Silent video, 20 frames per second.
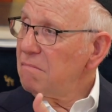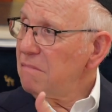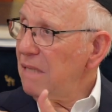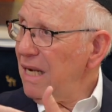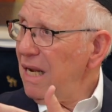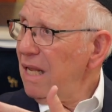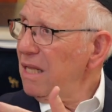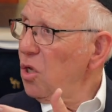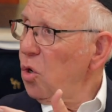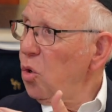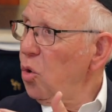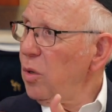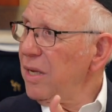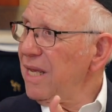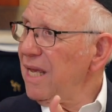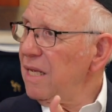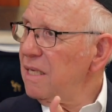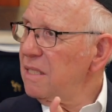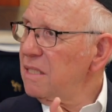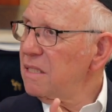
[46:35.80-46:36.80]
They don't know who
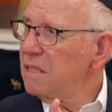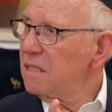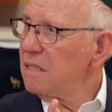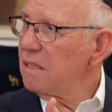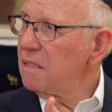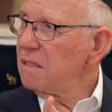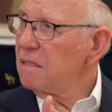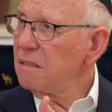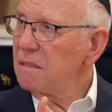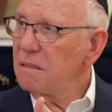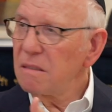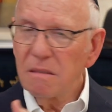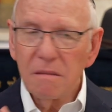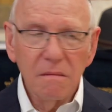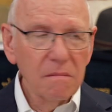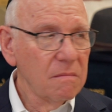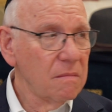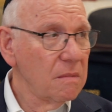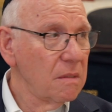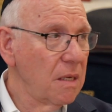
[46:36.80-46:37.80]
he is.
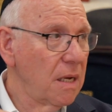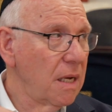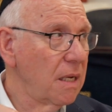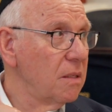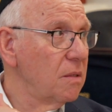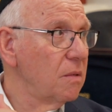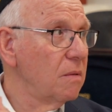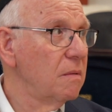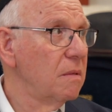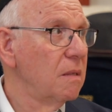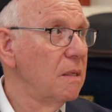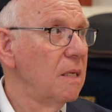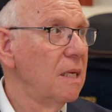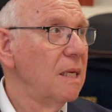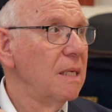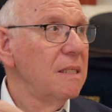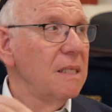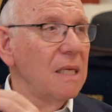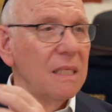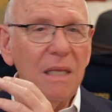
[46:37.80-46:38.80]
I know.
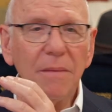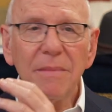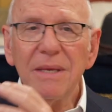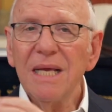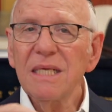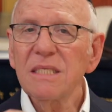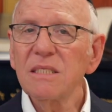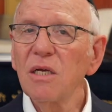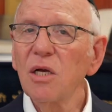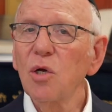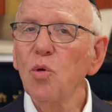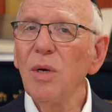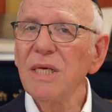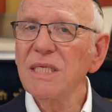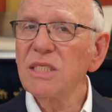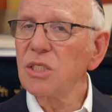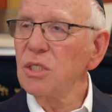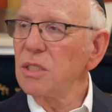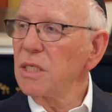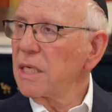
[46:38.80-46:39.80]
Now let me ask you a
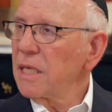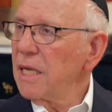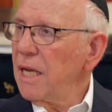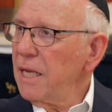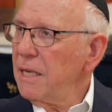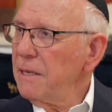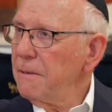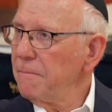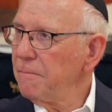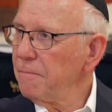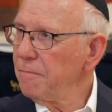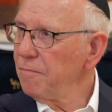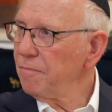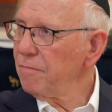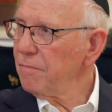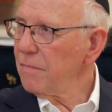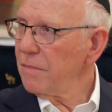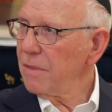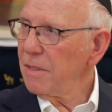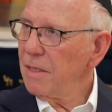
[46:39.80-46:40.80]
question, okay?
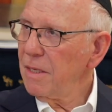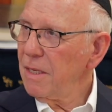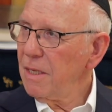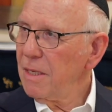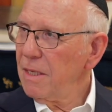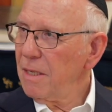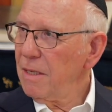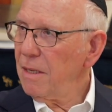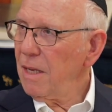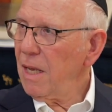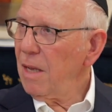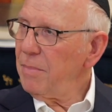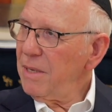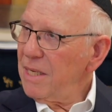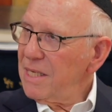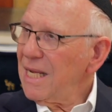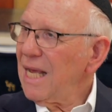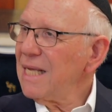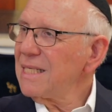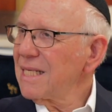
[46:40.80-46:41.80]
I'll be
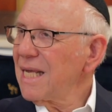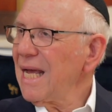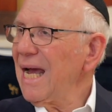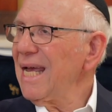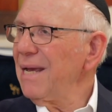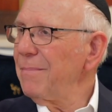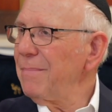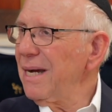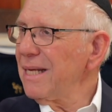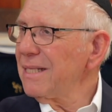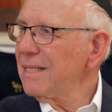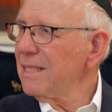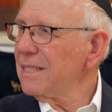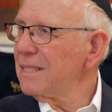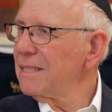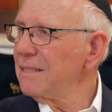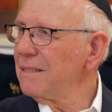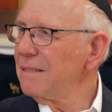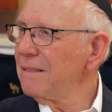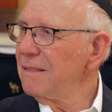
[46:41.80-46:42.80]
a nice guy about
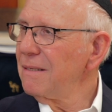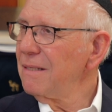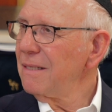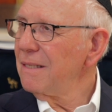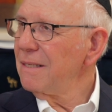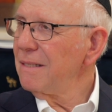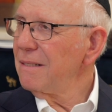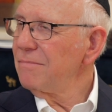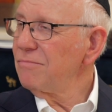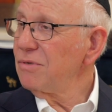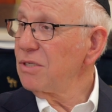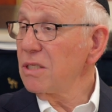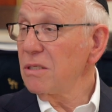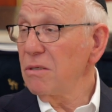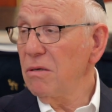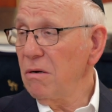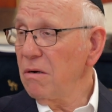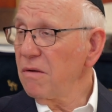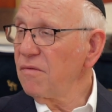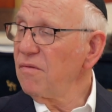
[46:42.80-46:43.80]
this, which is
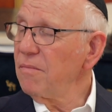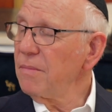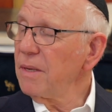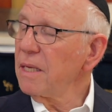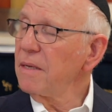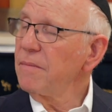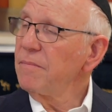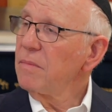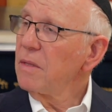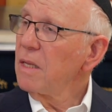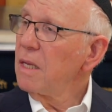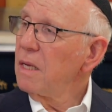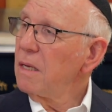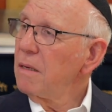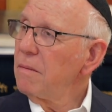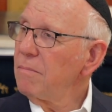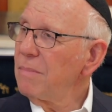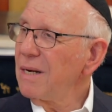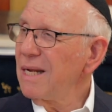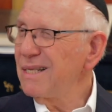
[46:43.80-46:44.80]
hard for me.
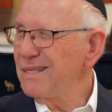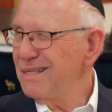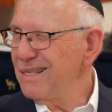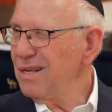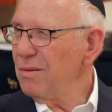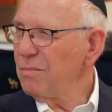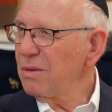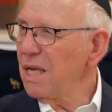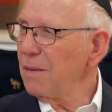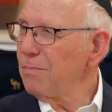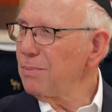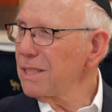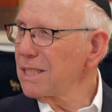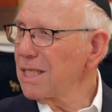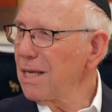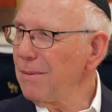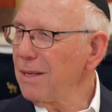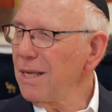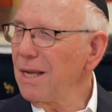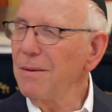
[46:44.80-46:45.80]
But it's Yom Kipper's
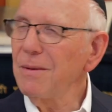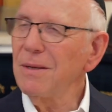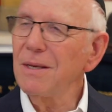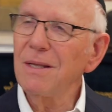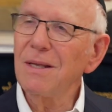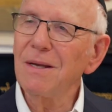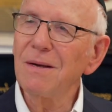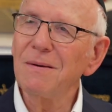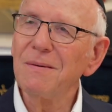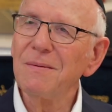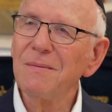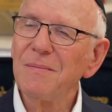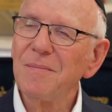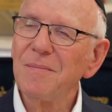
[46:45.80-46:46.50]
coming out, you know.